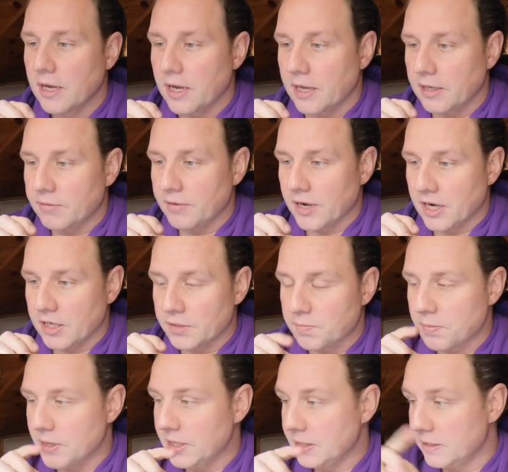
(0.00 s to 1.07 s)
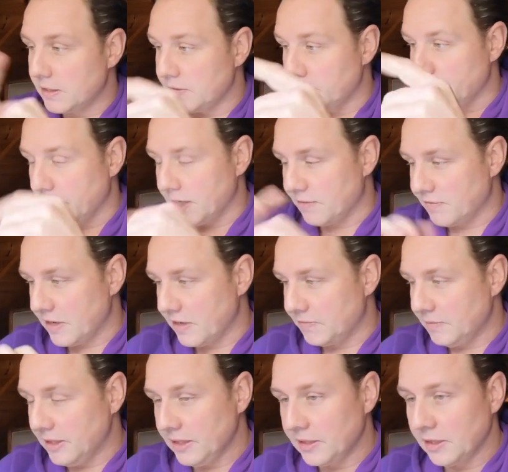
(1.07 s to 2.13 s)
and where I sprint to
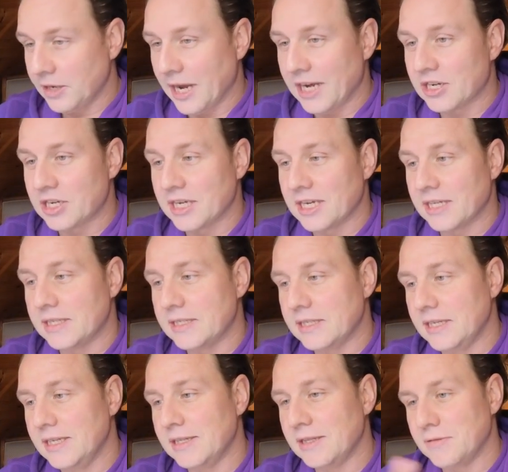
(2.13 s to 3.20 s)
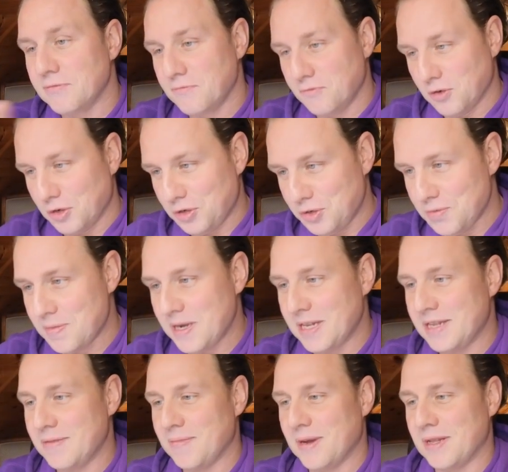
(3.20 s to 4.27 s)
25 meter, you actually can see what you
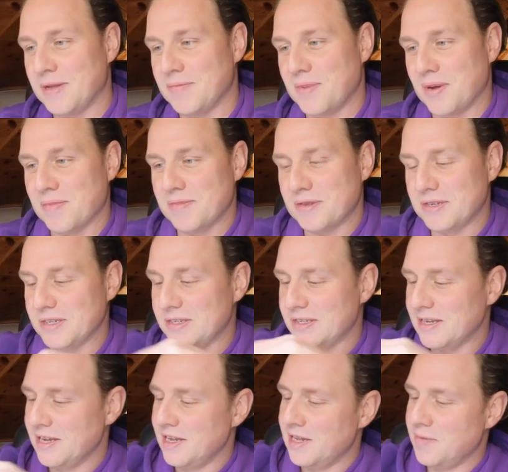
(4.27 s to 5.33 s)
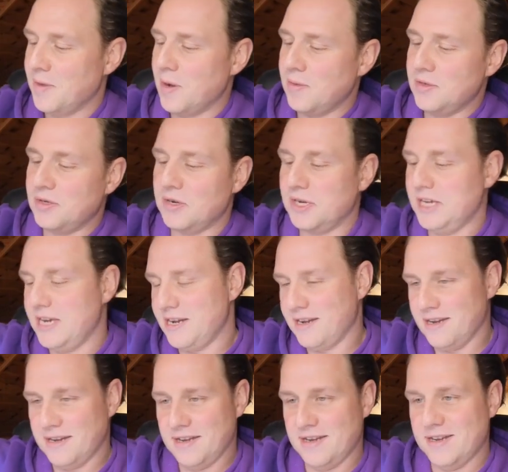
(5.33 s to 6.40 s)
meant about the bubbles is the bubbles are here.